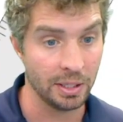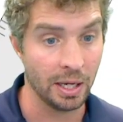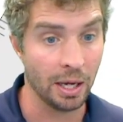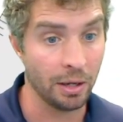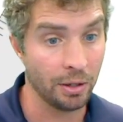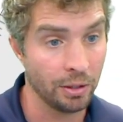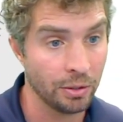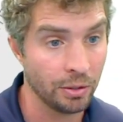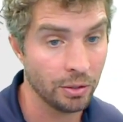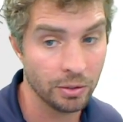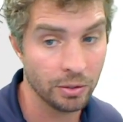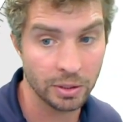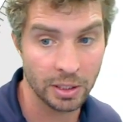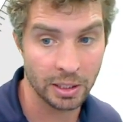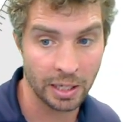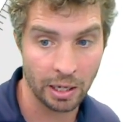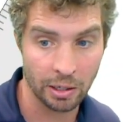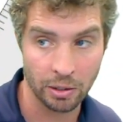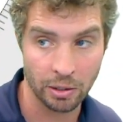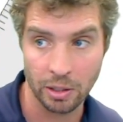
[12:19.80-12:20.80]
how to use the
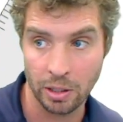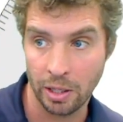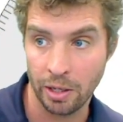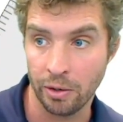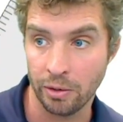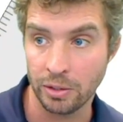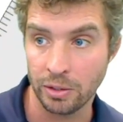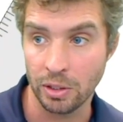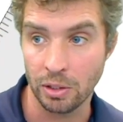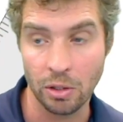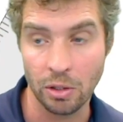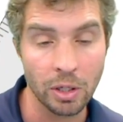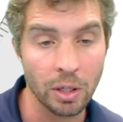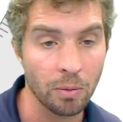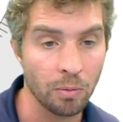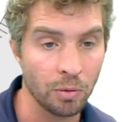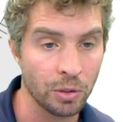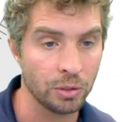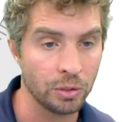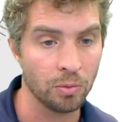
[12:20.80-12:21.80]
calculator to look at
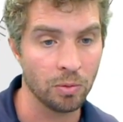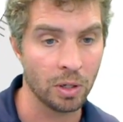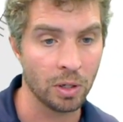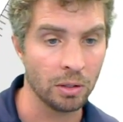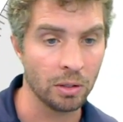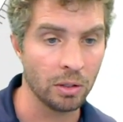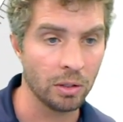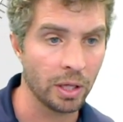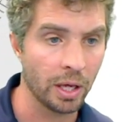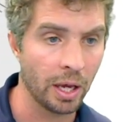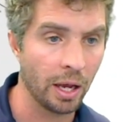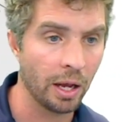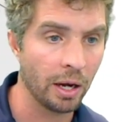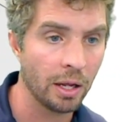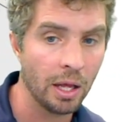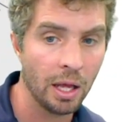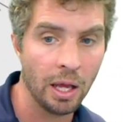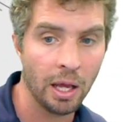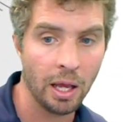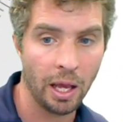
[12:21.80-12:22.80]
what you want to look at
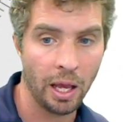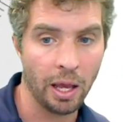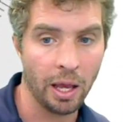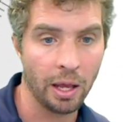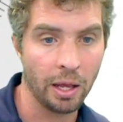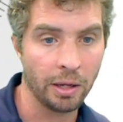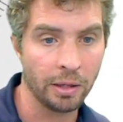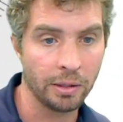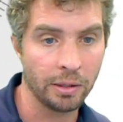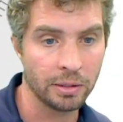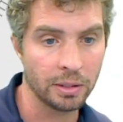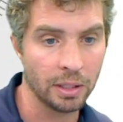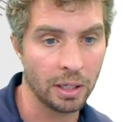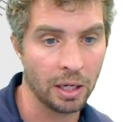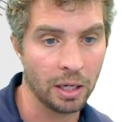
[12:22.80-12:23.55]
and